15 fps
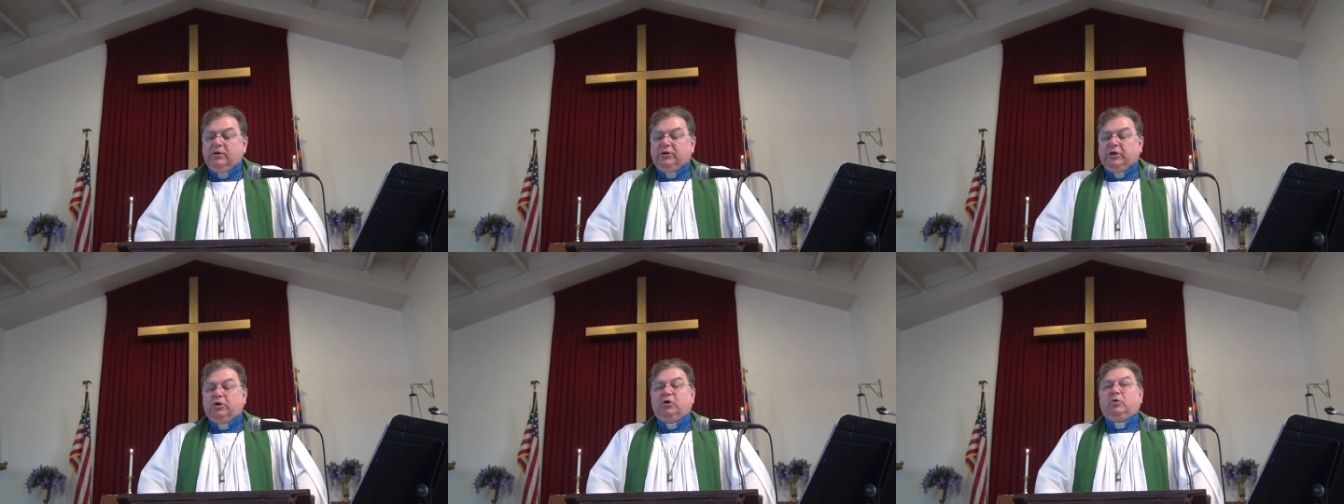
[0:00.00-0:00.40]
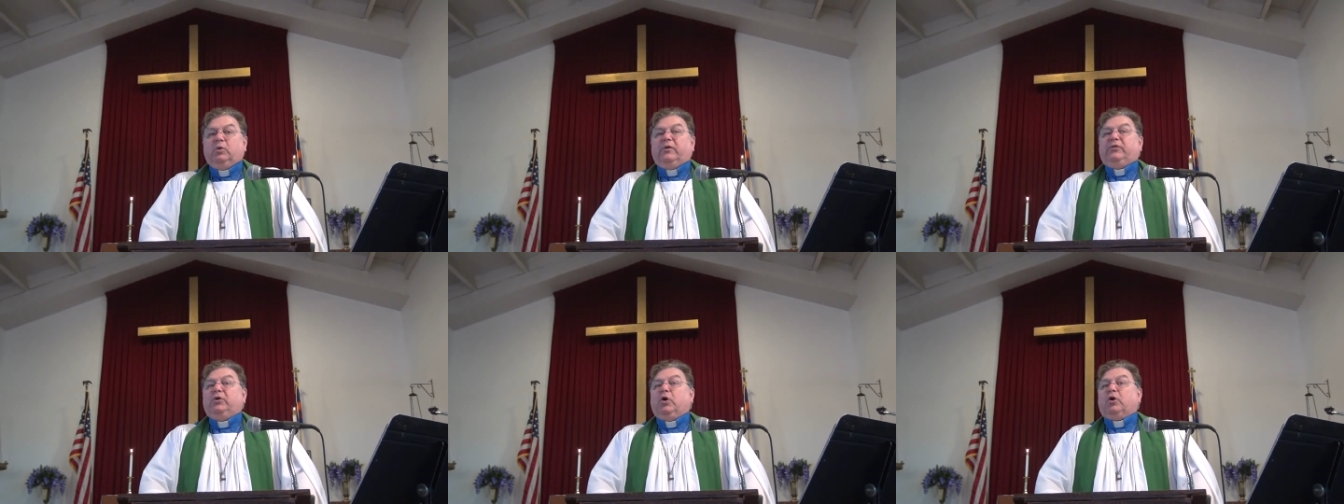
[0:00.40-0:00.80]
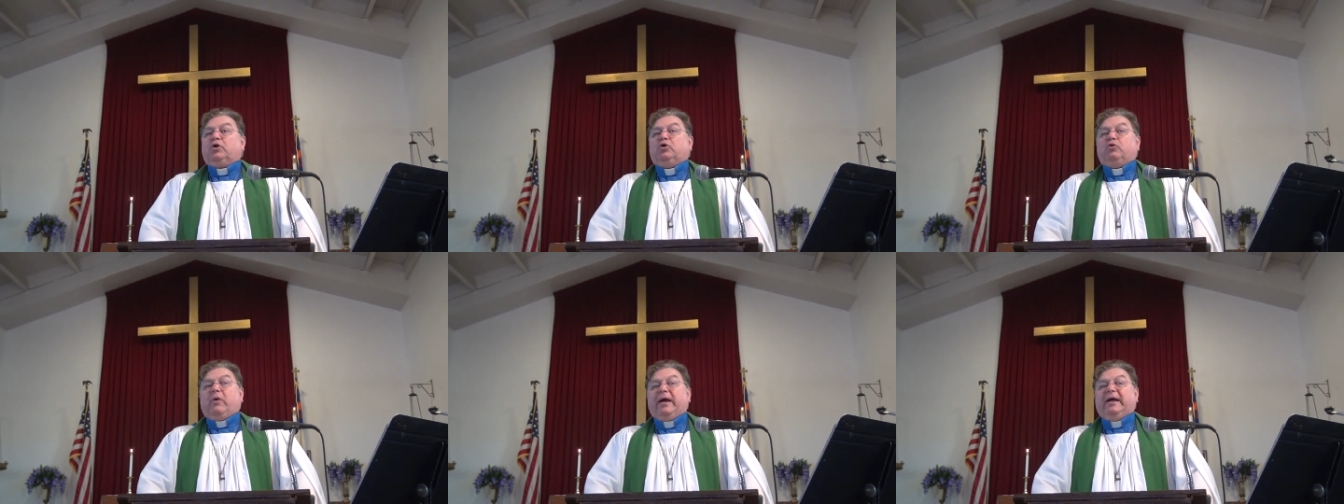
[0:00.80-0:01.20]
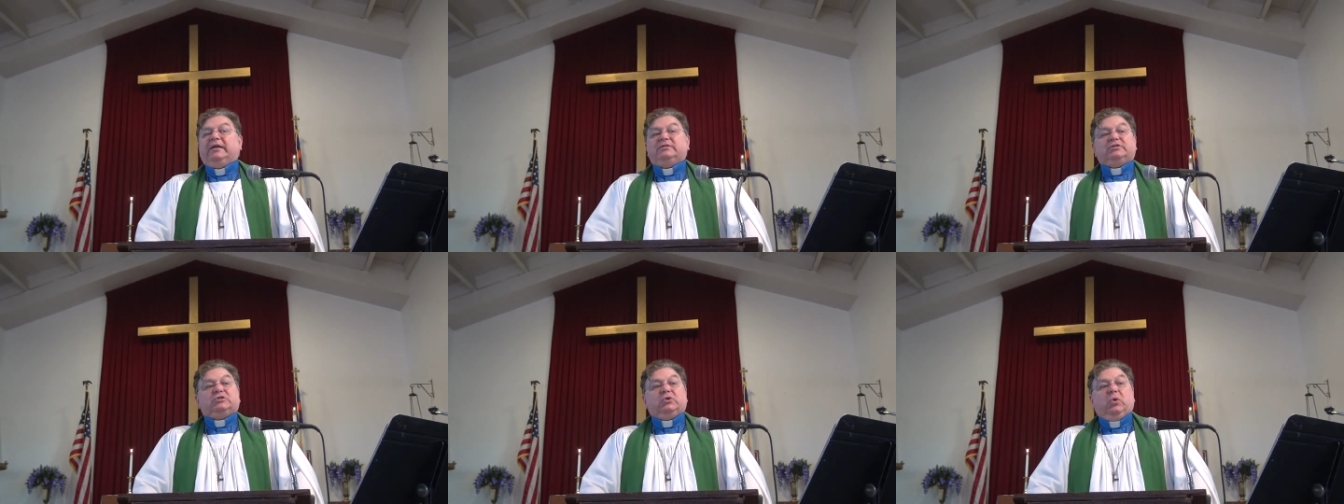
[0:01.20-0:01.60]
you with your
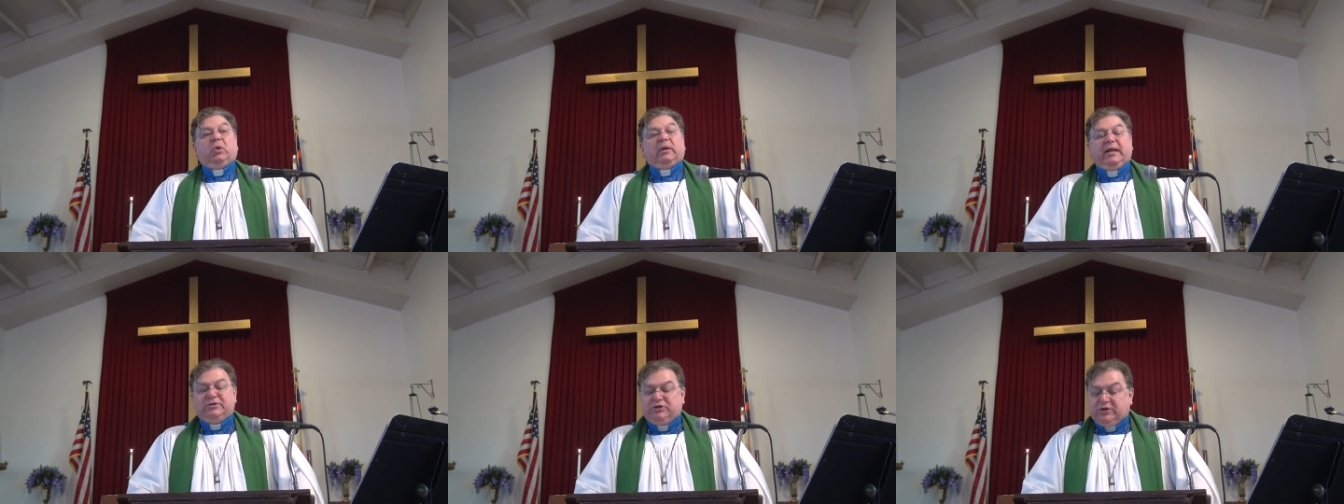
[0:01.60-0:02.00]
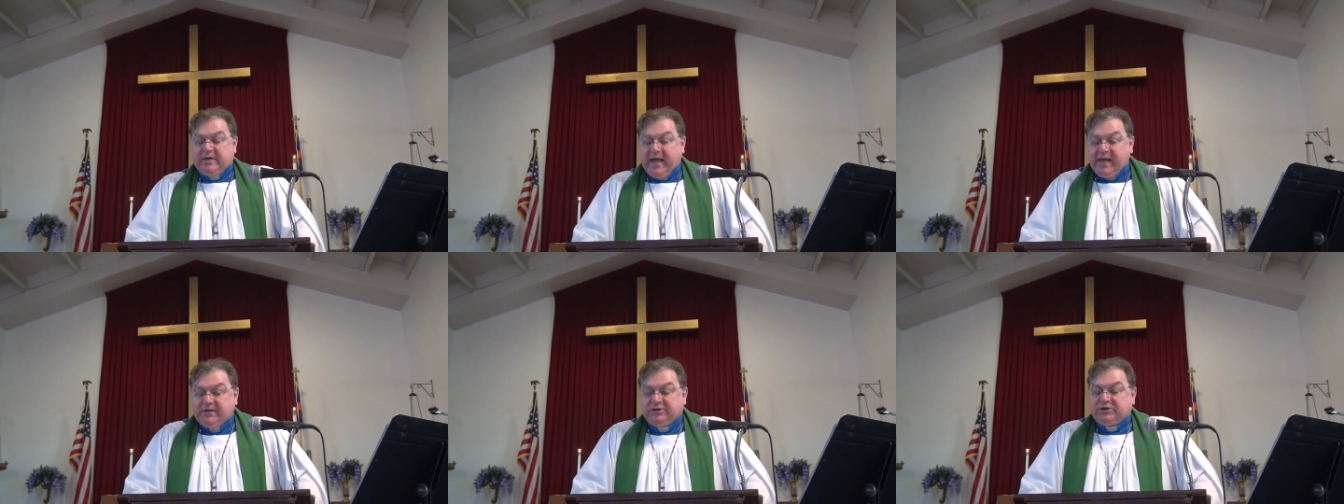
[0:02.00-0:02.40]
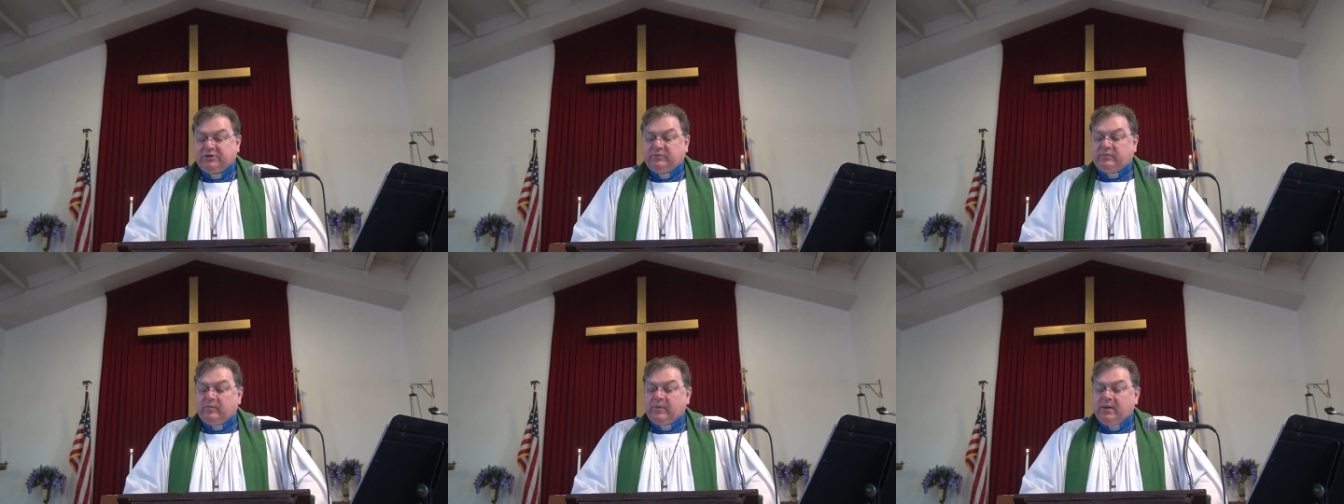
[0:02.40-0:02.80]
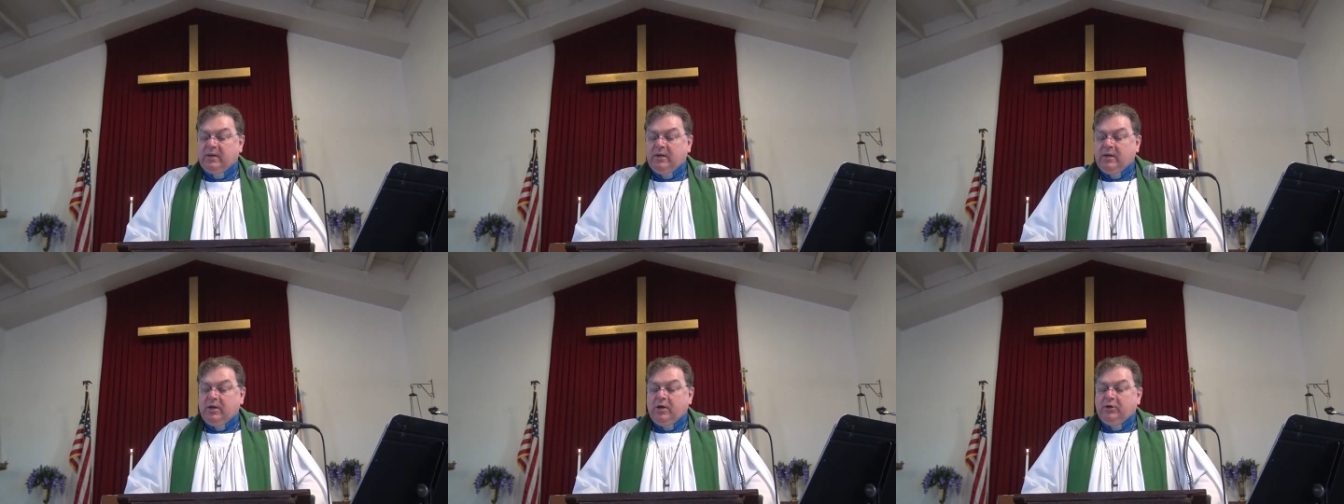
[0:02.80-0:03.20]
grade school education.
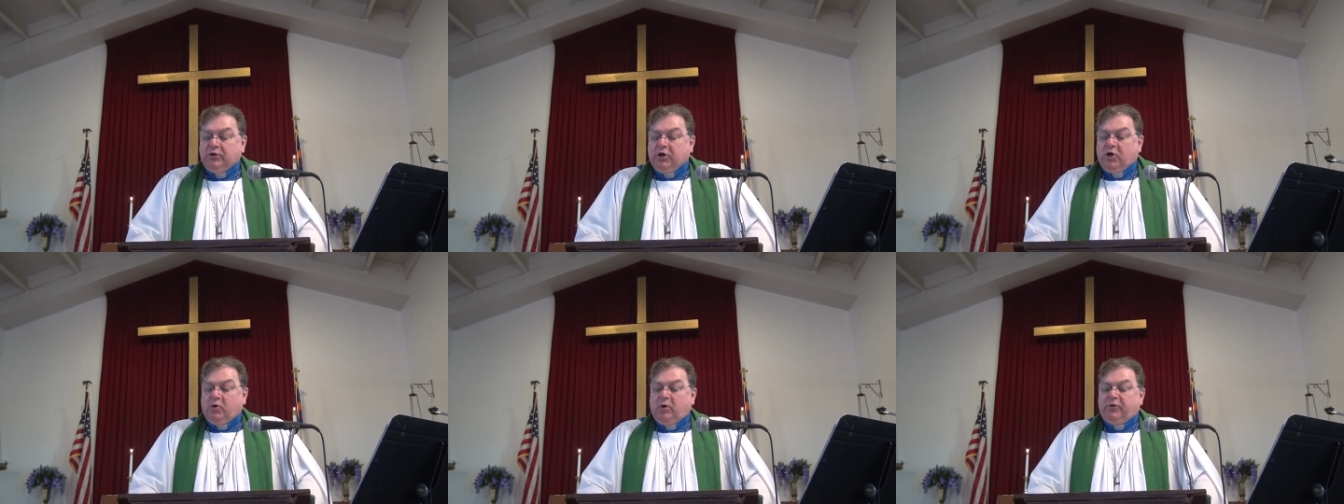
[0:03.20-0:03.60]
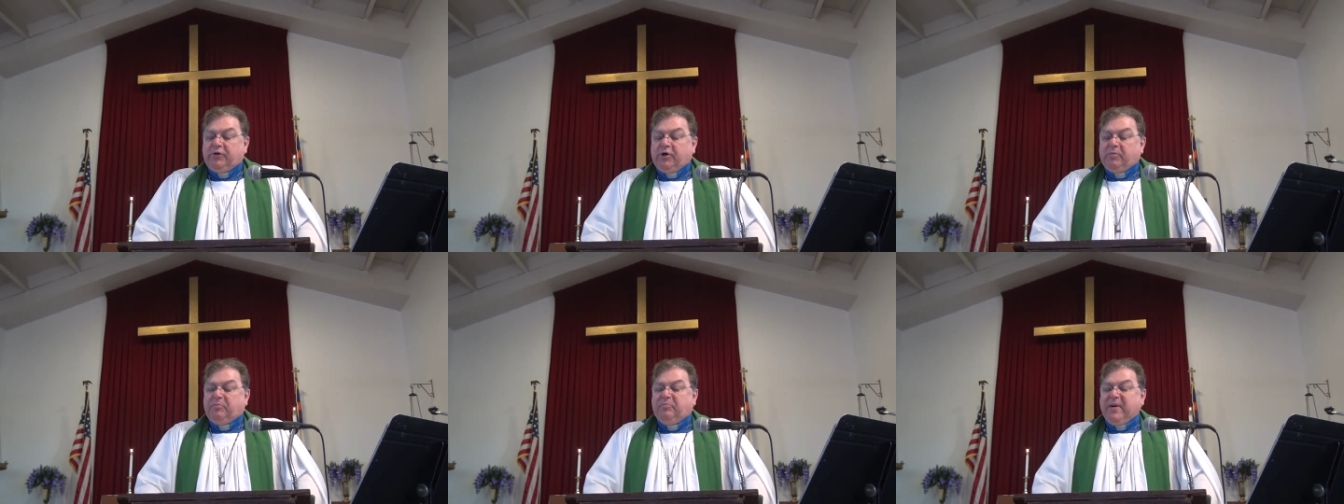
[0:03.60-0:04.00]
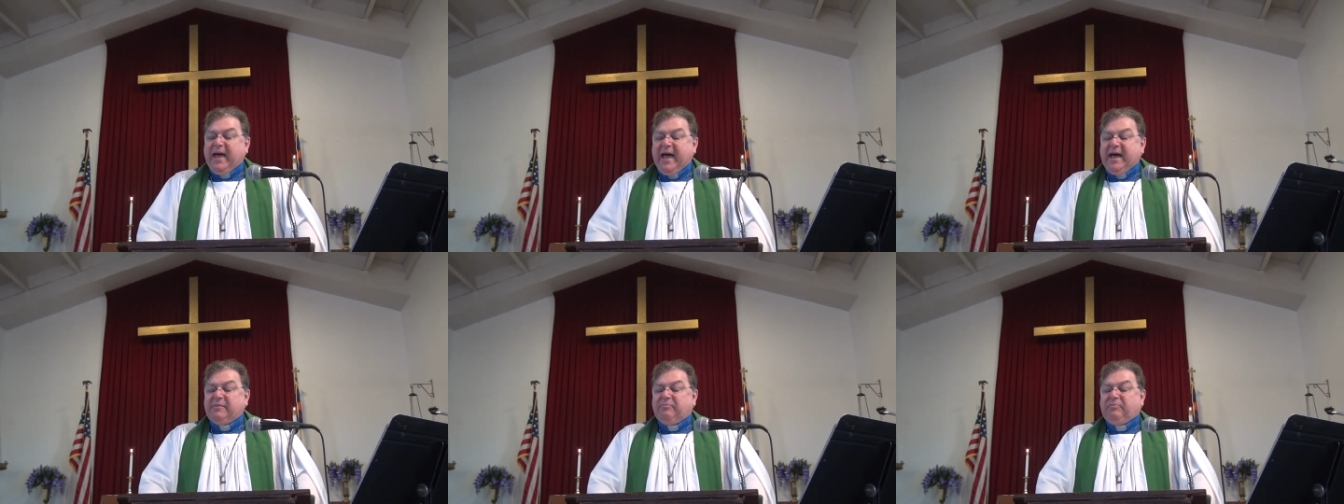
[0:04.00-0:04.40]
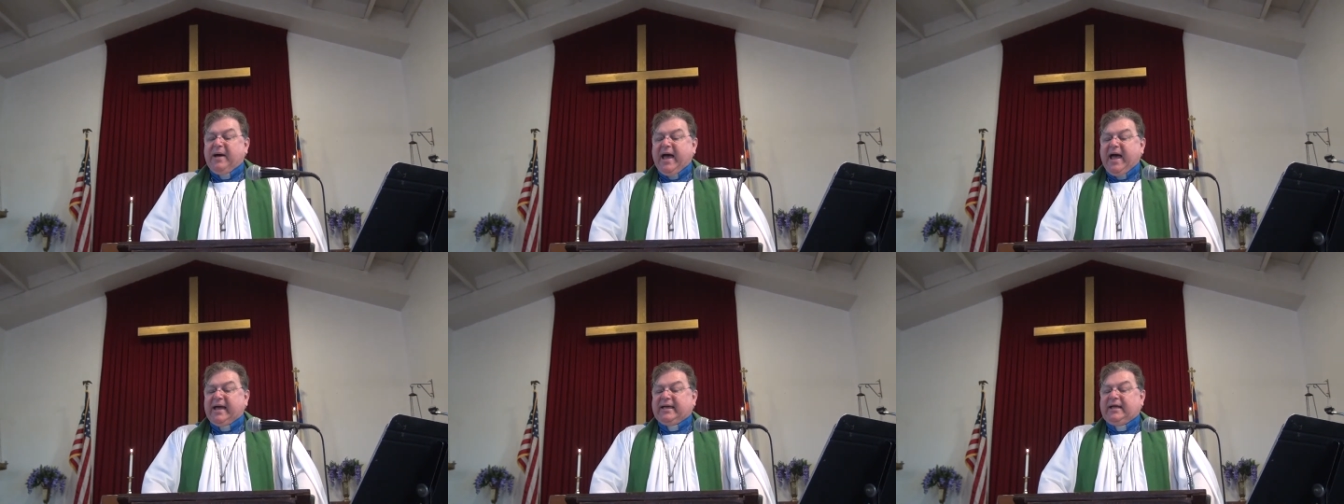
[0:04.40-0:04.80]
You with your bad
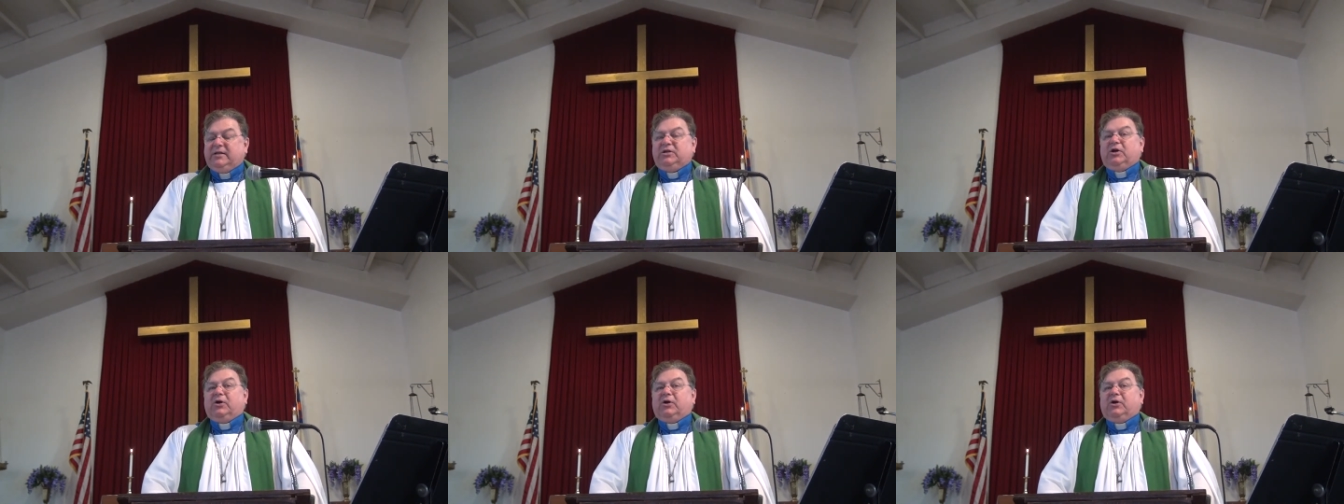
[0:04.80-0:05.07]
back and